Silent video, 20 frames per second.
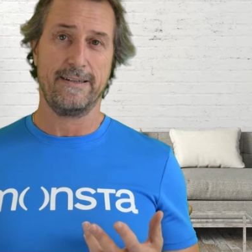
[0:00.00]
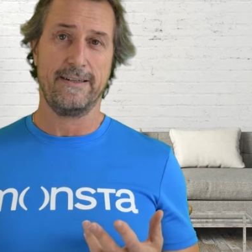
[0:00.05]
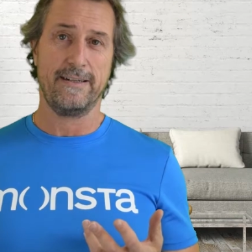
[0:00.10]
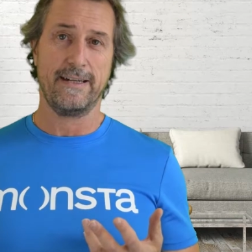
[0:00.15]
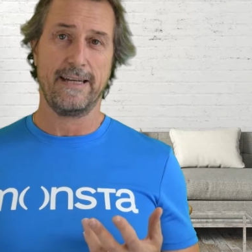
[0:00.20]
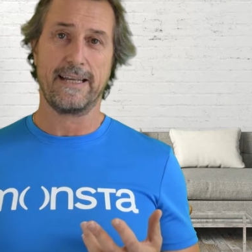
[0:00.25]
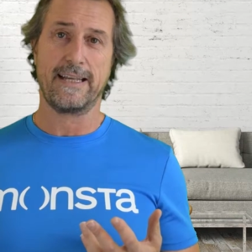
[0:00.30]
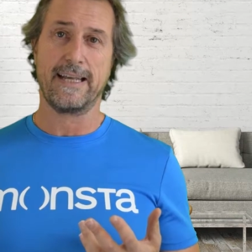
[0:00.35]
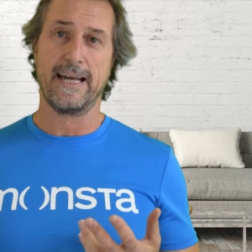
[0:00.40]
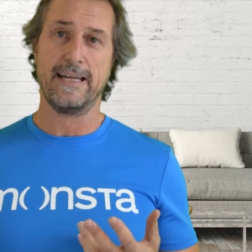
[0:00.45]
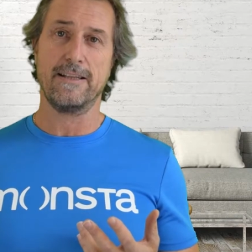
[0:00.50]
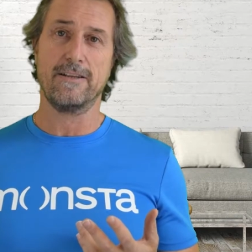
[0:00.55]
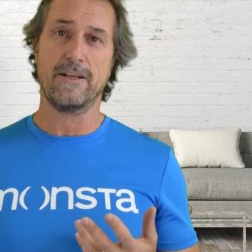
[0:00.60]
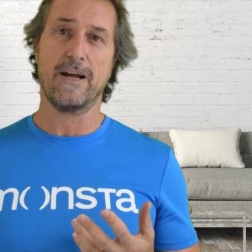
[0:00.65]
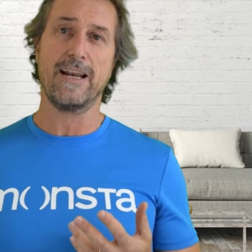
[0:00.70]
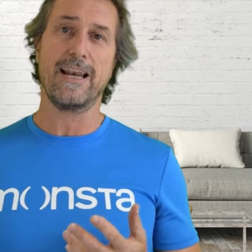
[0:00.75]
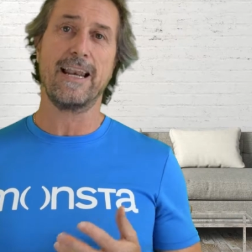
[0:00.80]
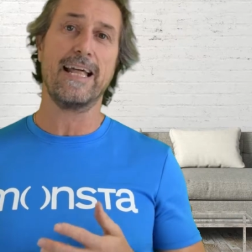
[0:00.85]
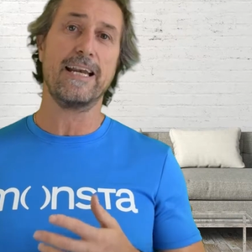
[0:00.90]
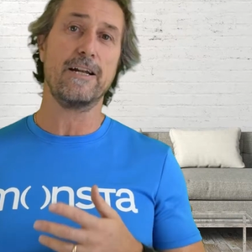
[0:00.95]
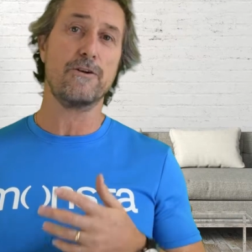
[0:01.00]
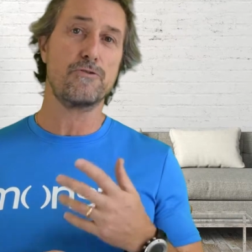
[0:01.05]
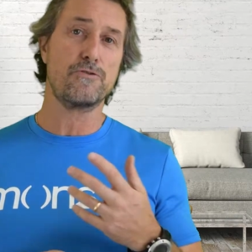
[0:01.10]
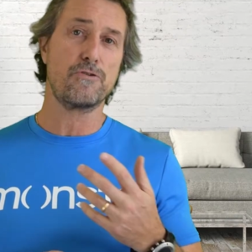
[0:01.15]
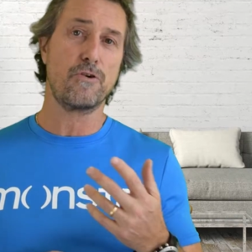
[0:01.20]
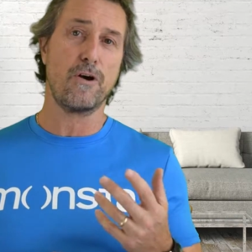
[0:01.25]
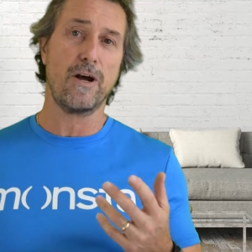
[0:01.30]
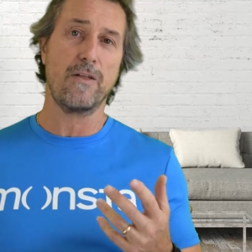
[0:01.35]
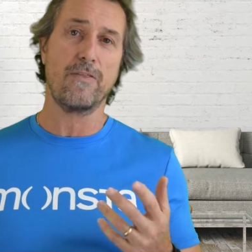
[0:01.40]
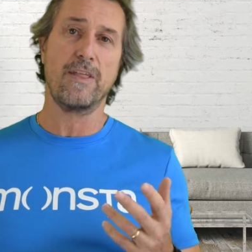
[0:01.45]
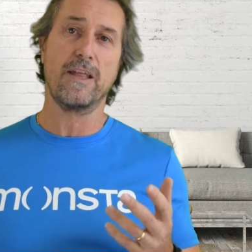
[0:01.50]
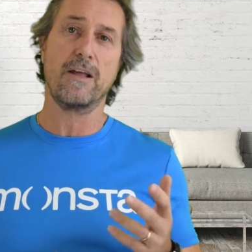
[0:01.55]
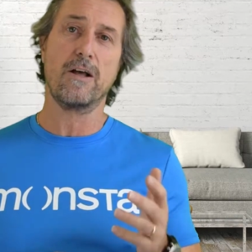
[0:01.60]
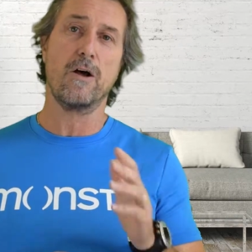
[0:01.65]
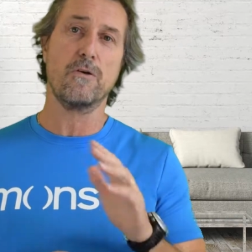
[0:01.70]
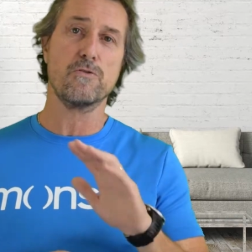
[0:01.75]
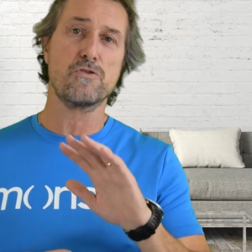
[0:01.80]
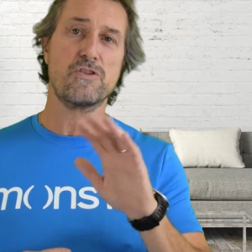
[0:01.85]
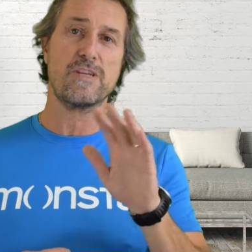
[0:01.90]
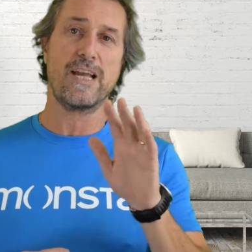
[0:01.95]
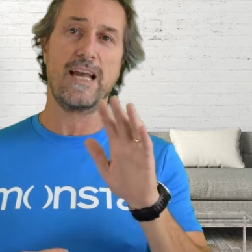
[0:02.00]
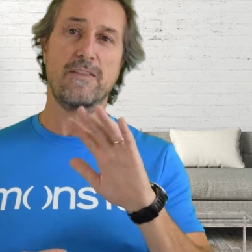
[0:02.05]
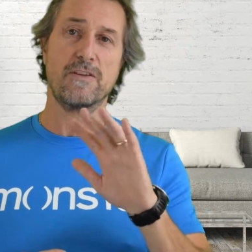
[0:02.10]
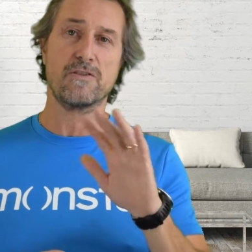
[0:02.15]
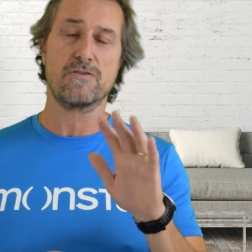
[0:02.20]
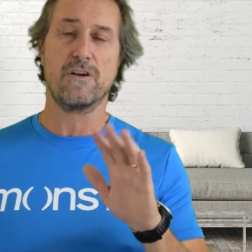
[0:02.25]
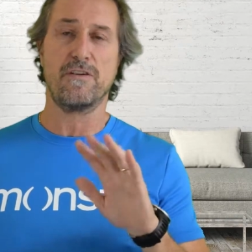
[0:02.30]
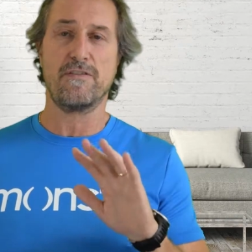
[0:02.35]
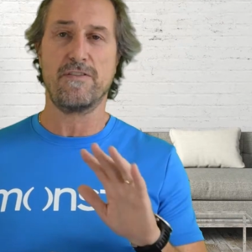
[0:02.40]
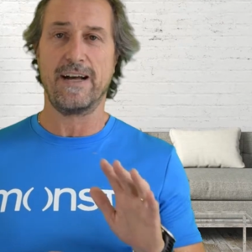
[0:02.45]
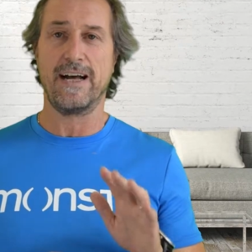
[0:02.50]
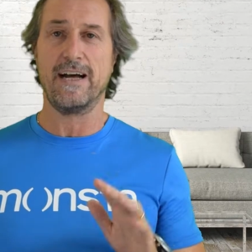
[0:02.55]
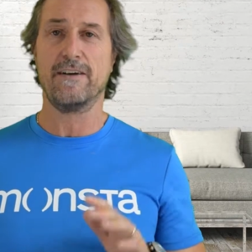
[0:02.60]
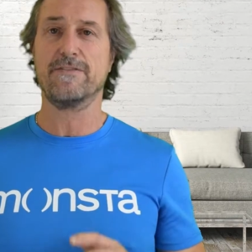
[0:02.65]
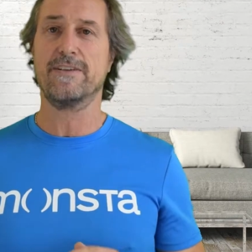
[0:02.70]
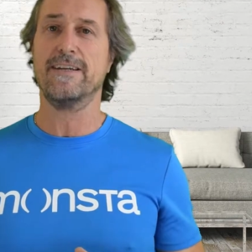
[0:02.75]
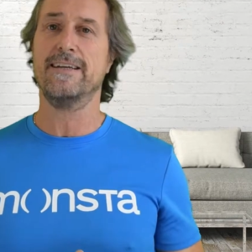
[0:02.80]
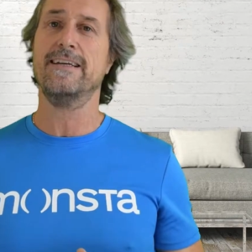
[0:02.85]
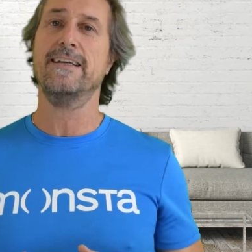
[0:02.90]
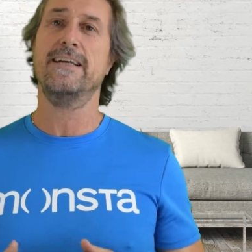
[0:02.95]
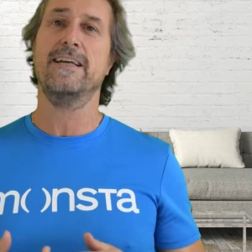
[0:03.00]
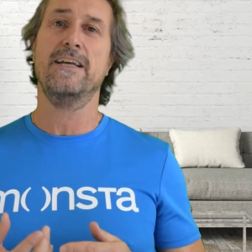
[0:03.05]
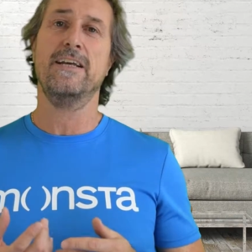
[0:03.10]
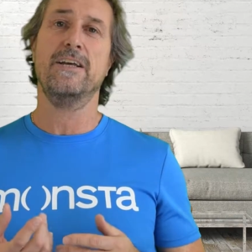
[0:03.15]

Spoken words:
Okay, don't let it dry and think, I'll sand this off after.